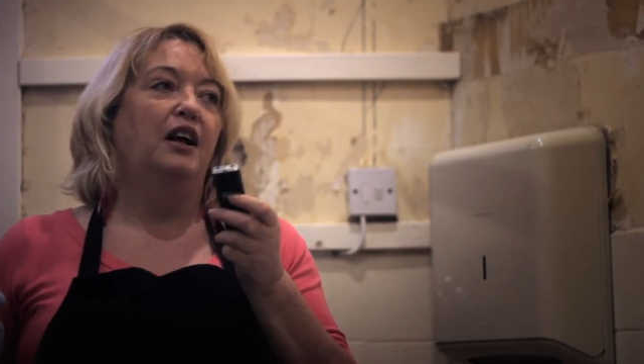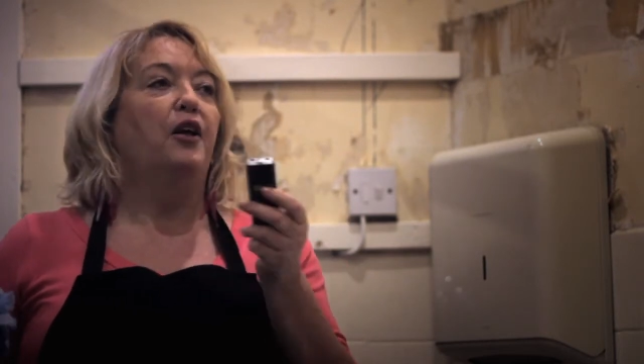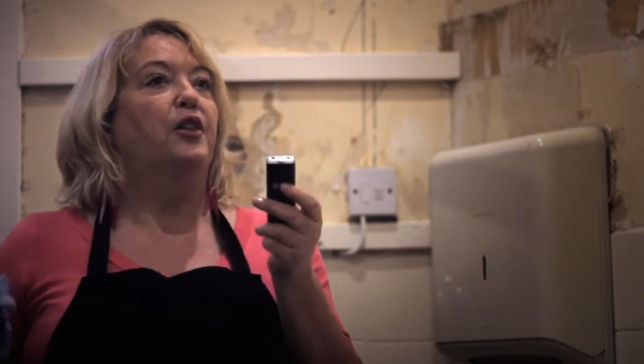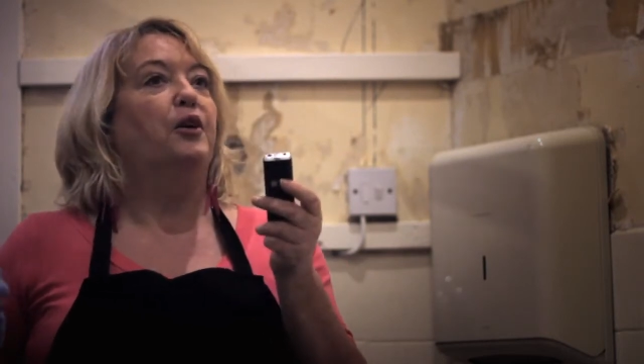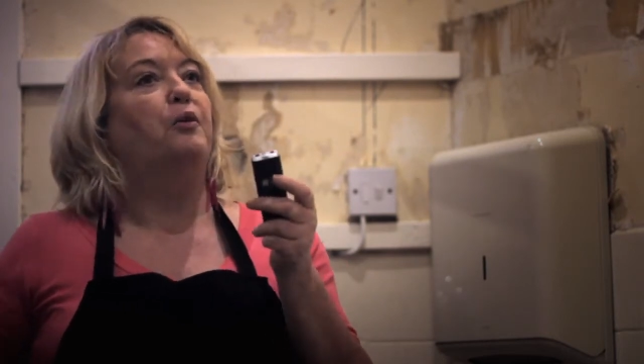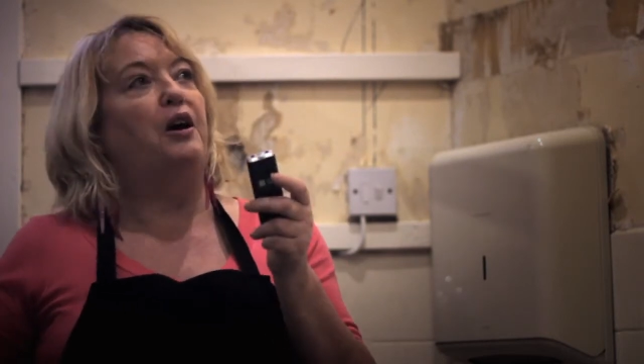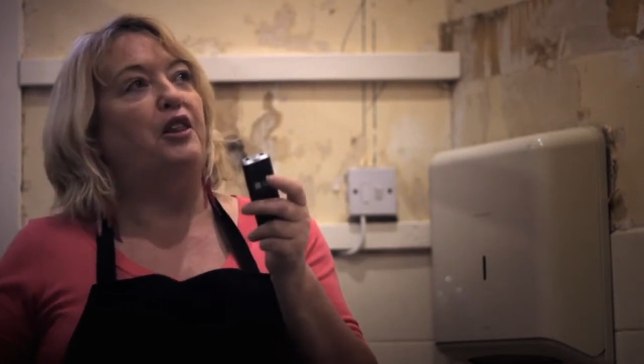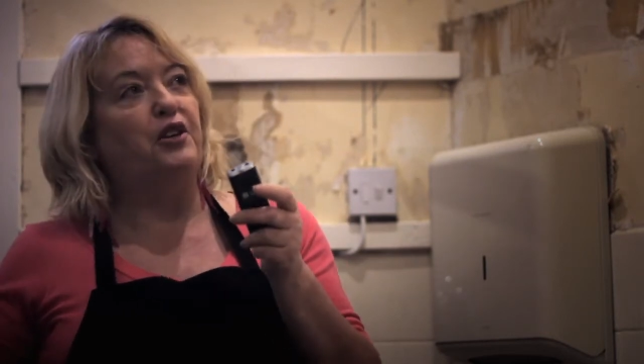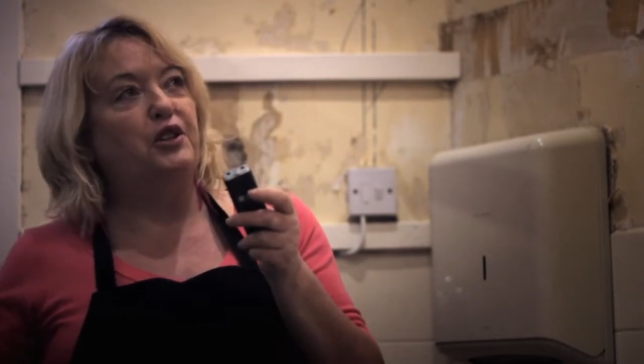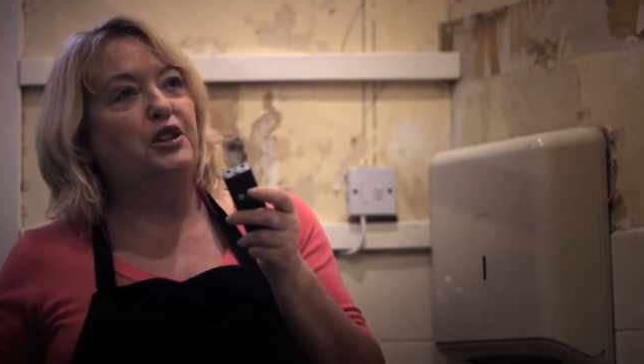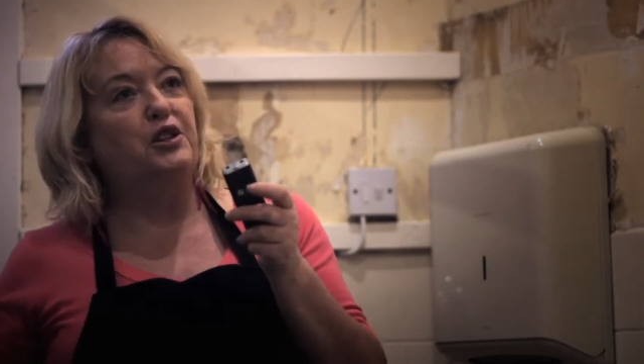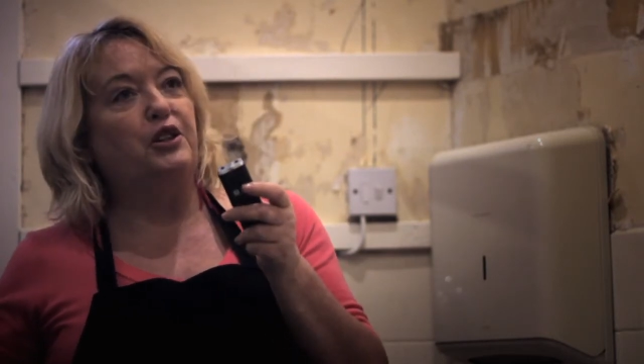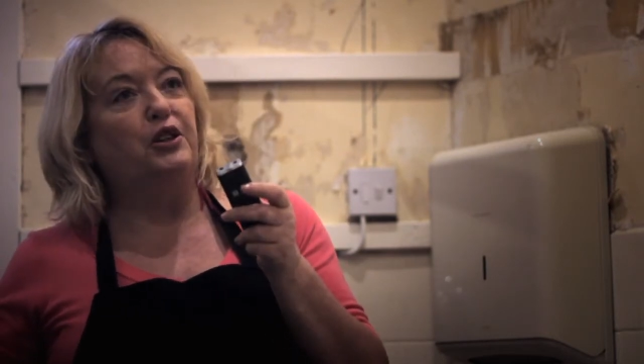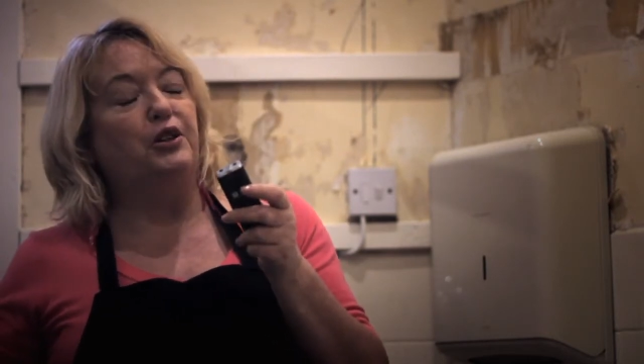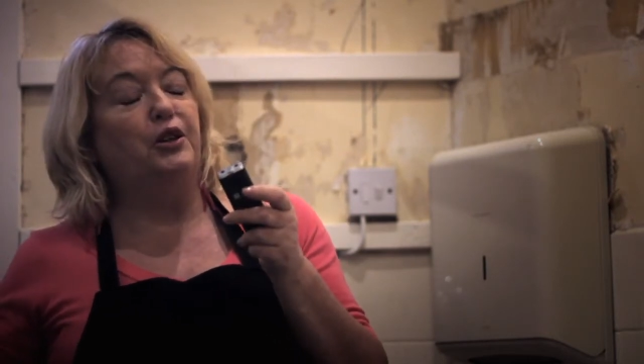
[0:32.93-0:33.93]
The weather
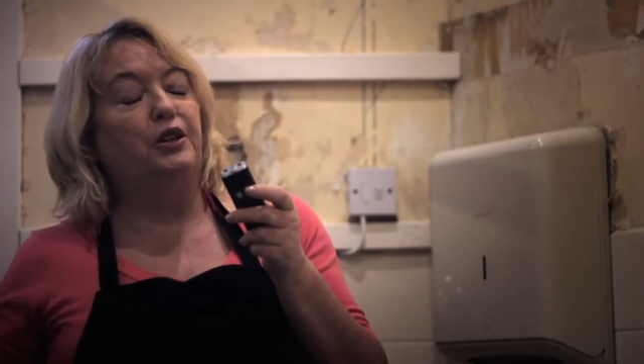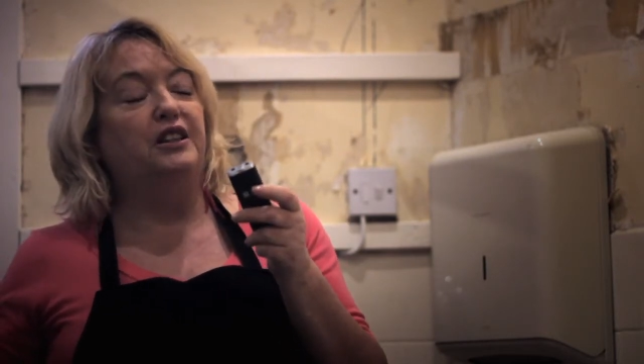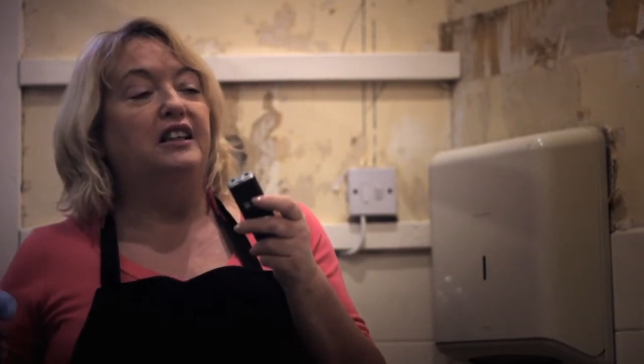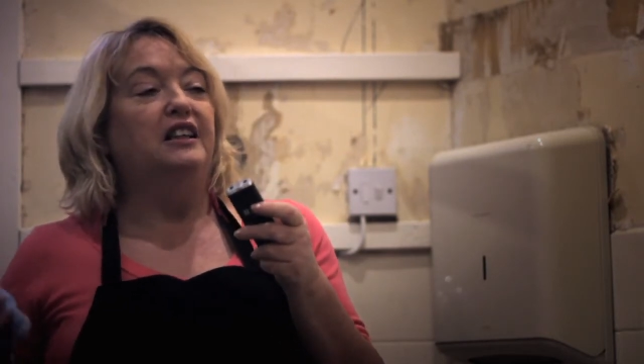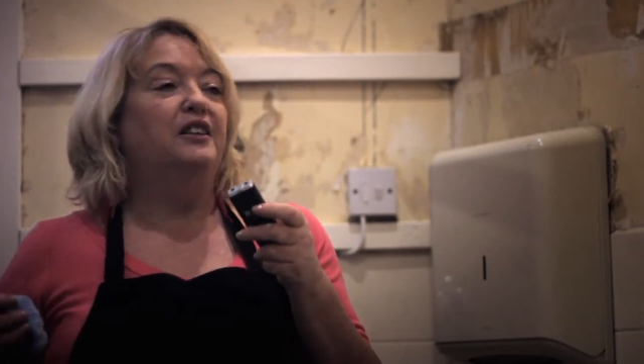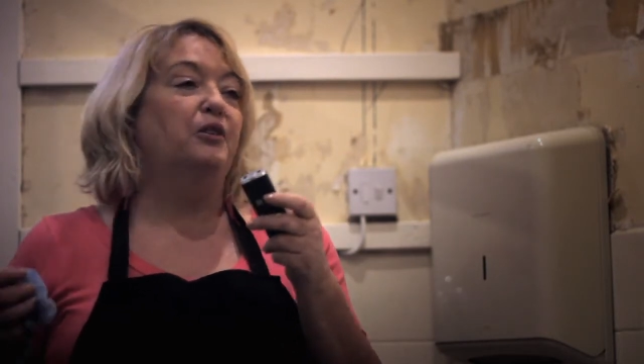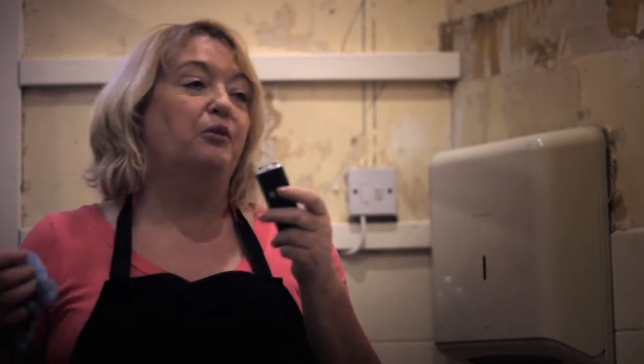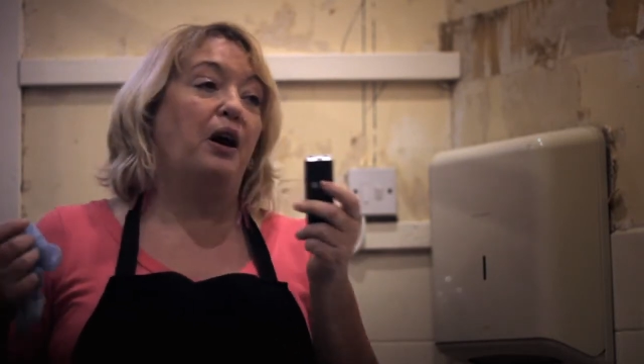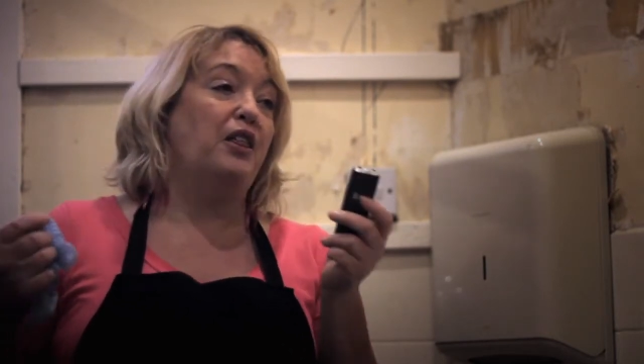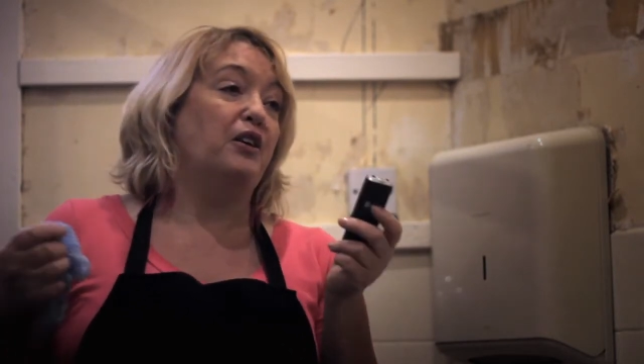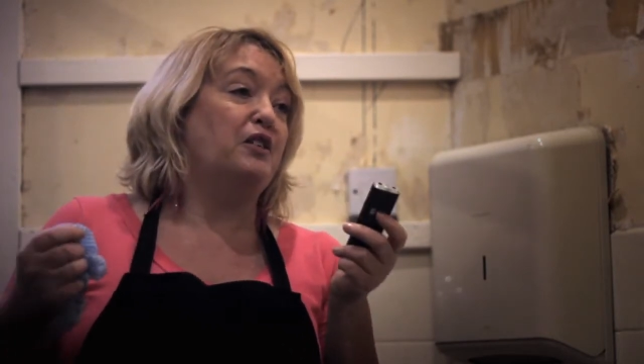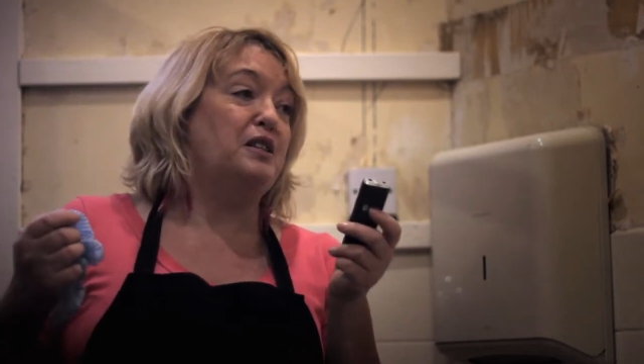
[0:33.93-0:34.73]
is good, the weather